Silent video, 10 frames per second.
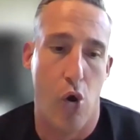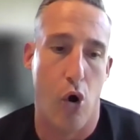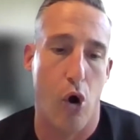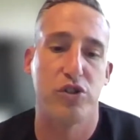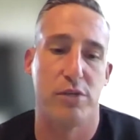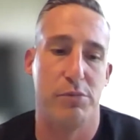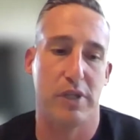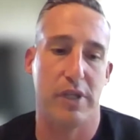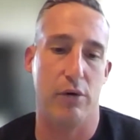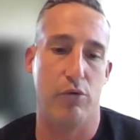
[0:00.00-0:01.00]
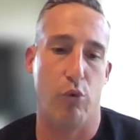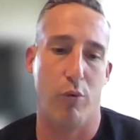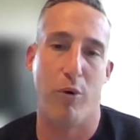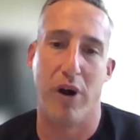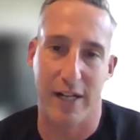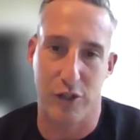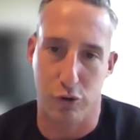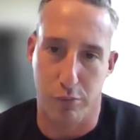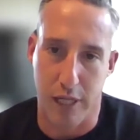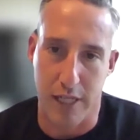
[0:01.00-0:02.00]
ultimately where we want to get to
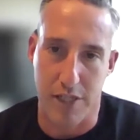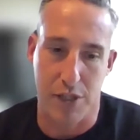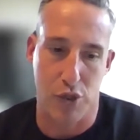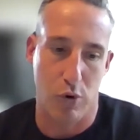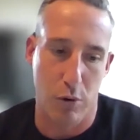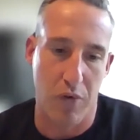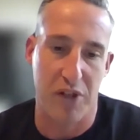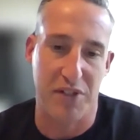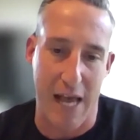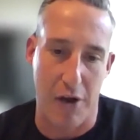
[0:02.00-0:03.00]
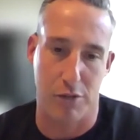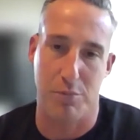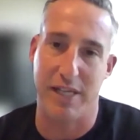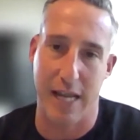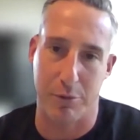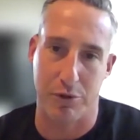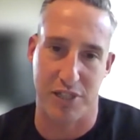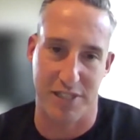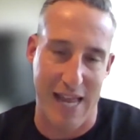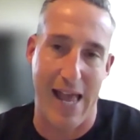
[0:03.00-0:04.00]
a place is we want the DAO to be able to
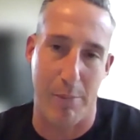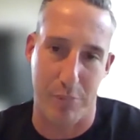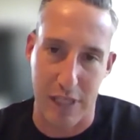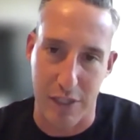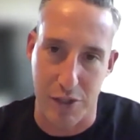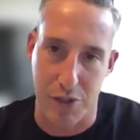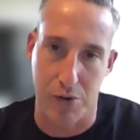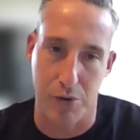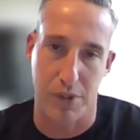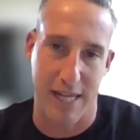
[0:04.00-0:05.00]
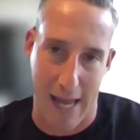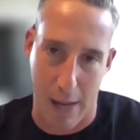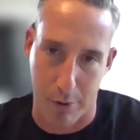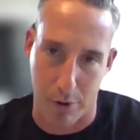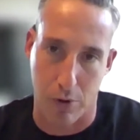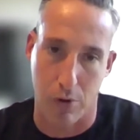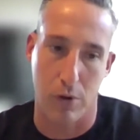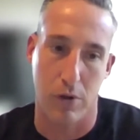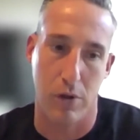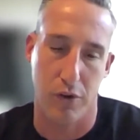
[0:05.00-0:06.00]
tap into
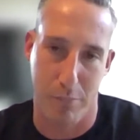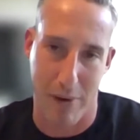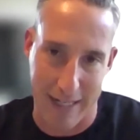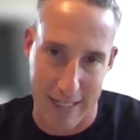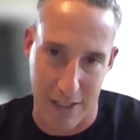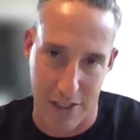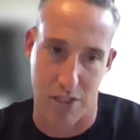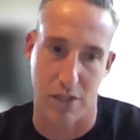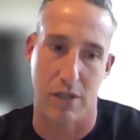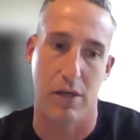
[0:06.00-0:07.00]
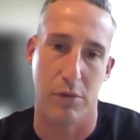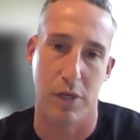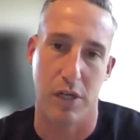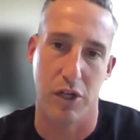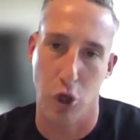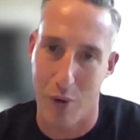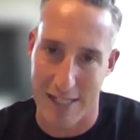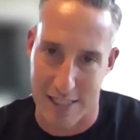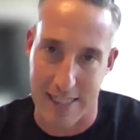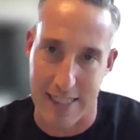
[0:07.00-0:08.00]
capital, the banking system,
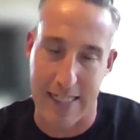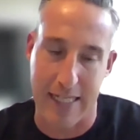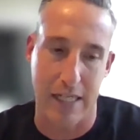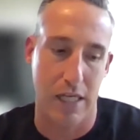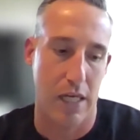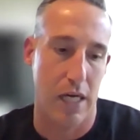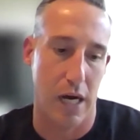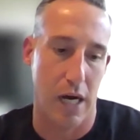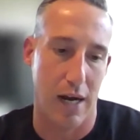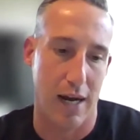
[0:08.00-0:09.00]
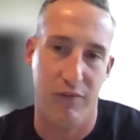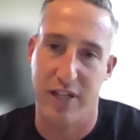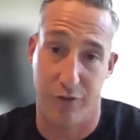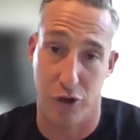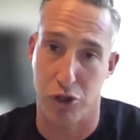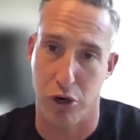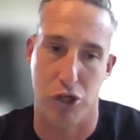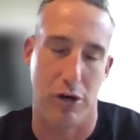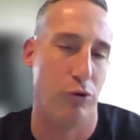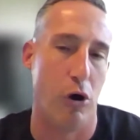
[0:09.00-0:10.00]
USD, and the
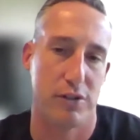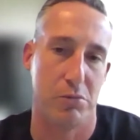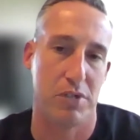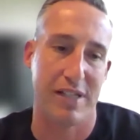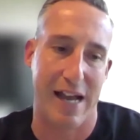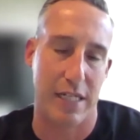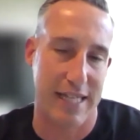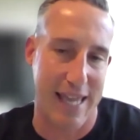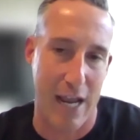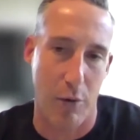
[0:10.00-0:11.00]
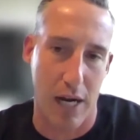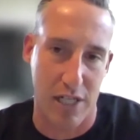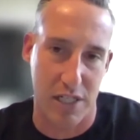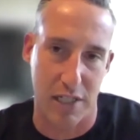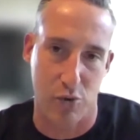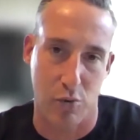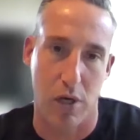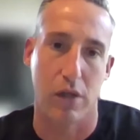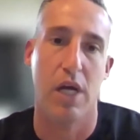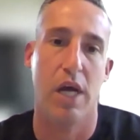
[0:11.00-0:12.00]
infrastructure, and ultimately kind of the KYC as
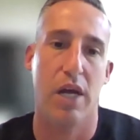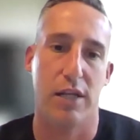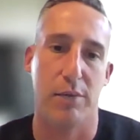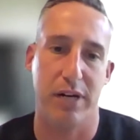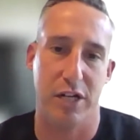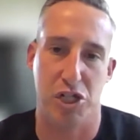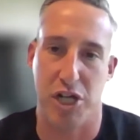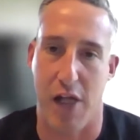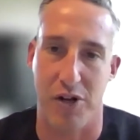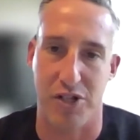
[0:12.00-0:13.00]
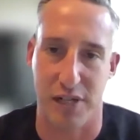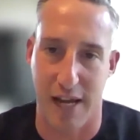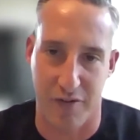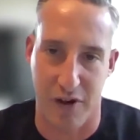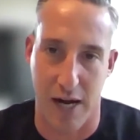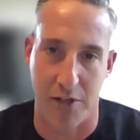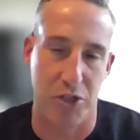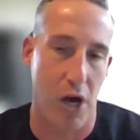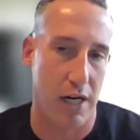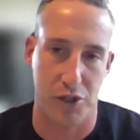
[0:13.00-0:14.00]
well. The biggest challenge that I find
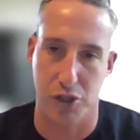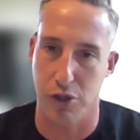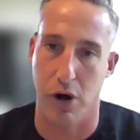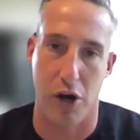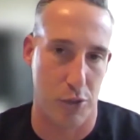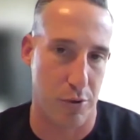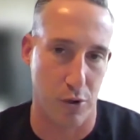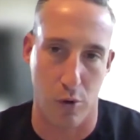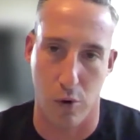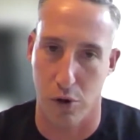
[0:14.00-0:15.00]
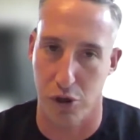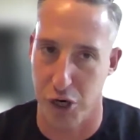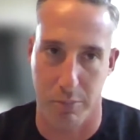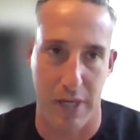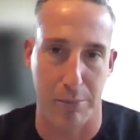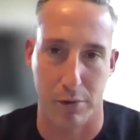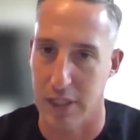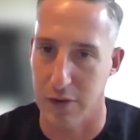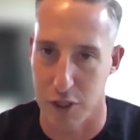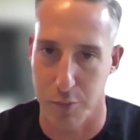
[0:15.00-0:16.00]
talking to entrepreneurs, young people
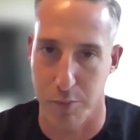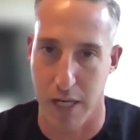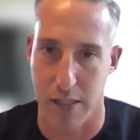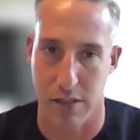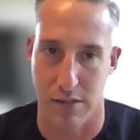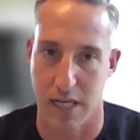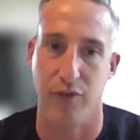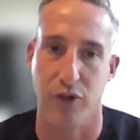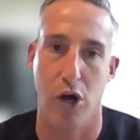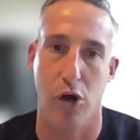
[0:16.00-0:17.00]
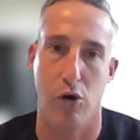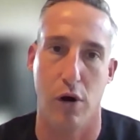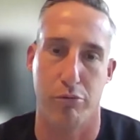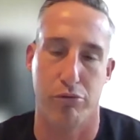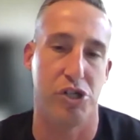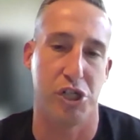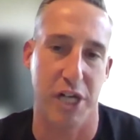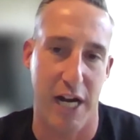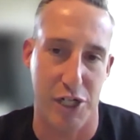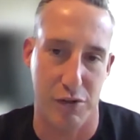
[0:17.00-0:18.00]
in the space, is they have no
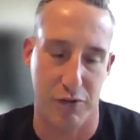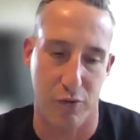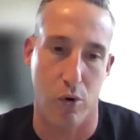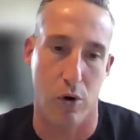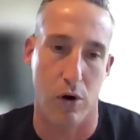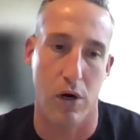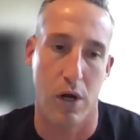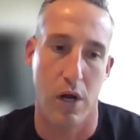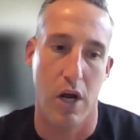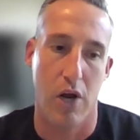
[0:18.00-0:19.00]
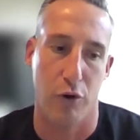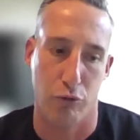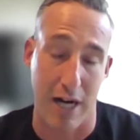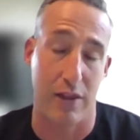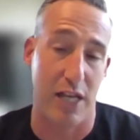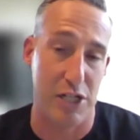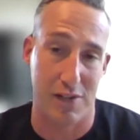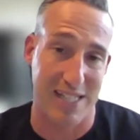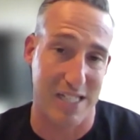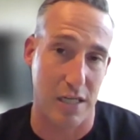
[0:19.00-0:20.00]
appreciation for the regulation
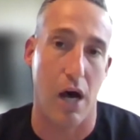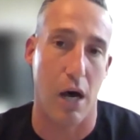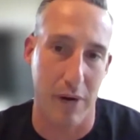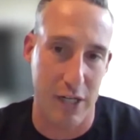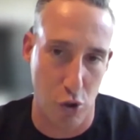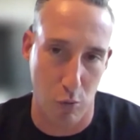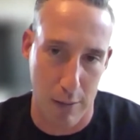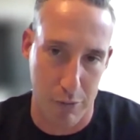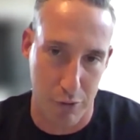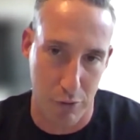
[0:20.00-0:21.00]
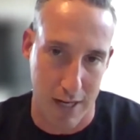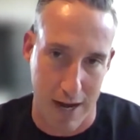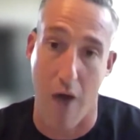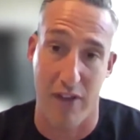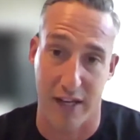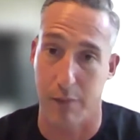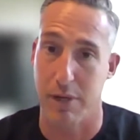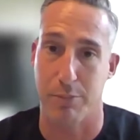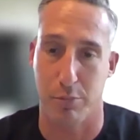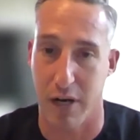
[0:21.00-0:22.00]
that's coming to Web3 and how they can be
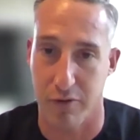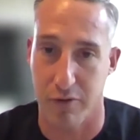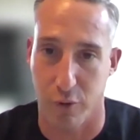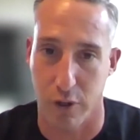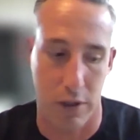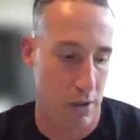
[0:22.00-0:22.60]
prepared for it.